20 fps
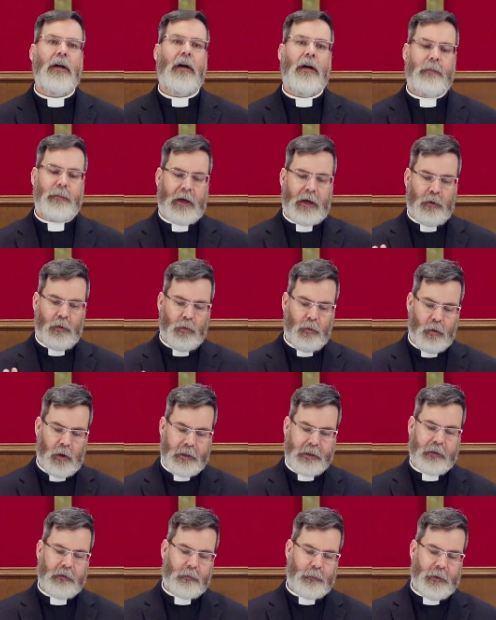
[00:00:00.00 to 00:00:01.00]
about
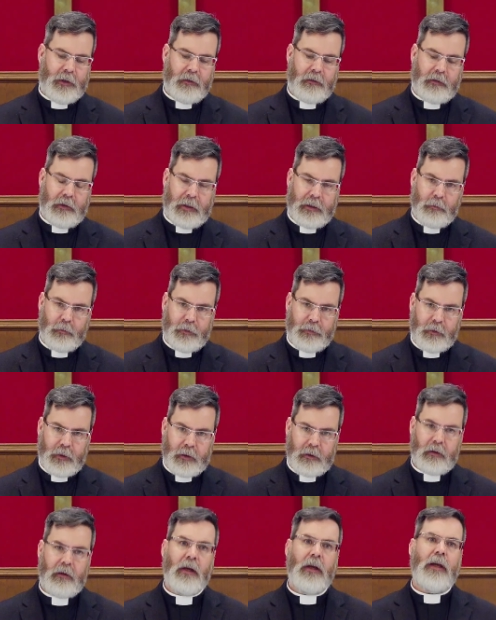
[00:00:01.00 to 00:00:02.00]
what has been done with
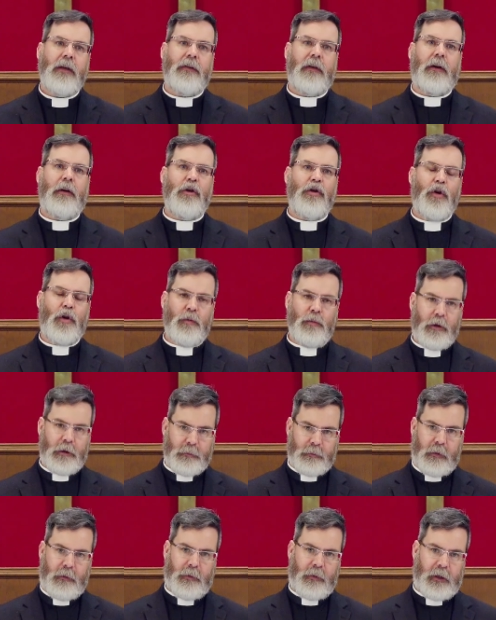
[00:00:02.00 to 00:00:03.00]
it, that no
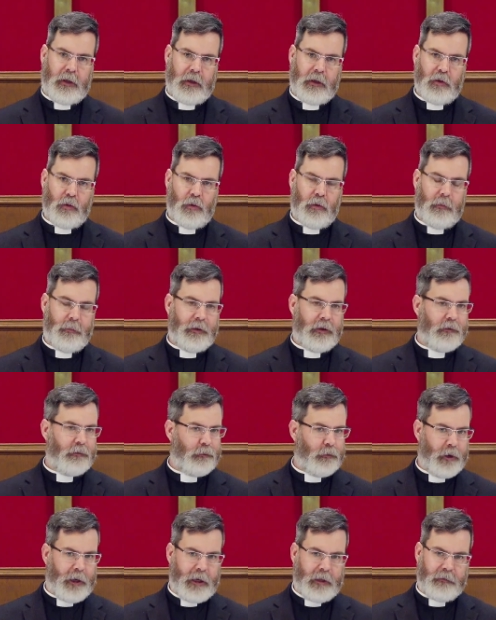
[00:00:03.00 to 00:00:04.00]
one would think or be
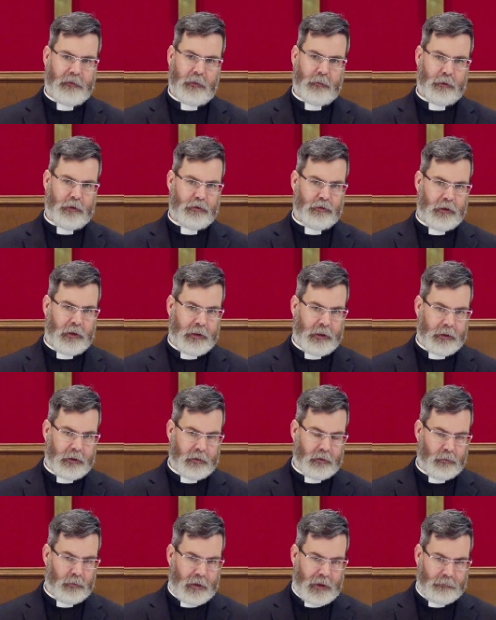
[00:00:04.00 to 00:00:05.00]
afraid that we're treating it
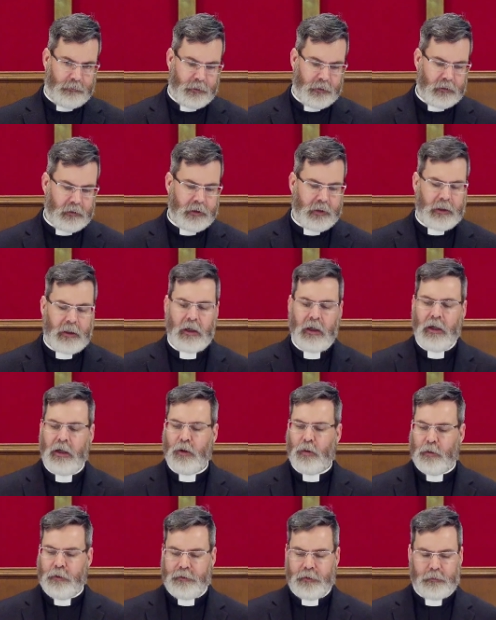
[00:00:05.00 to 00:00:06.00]
irreverently
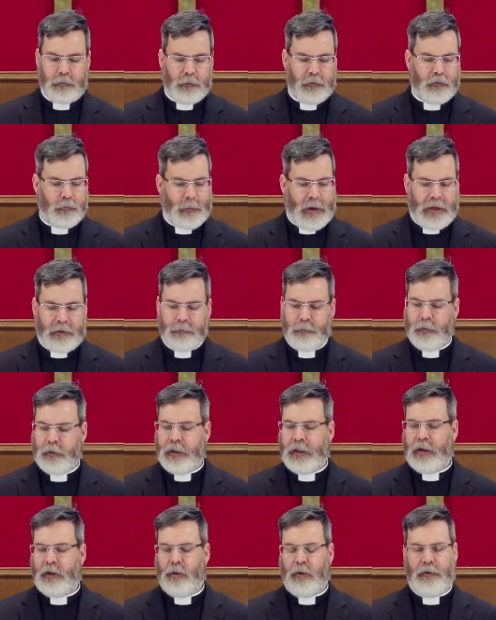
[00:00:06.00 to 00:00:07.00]
or
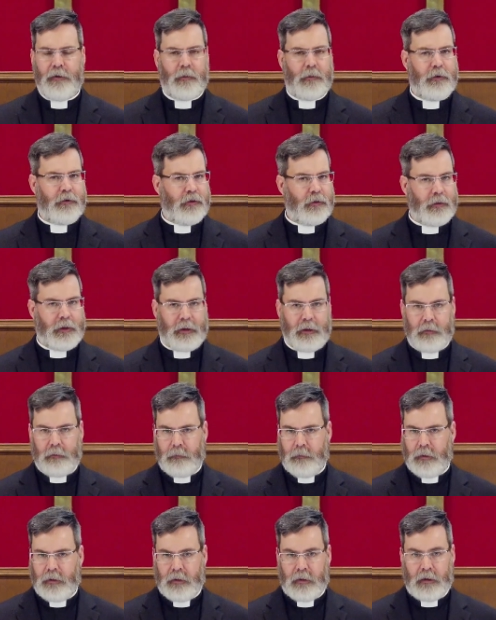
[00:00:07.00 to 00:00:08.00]
disrespectfully, or that we're doing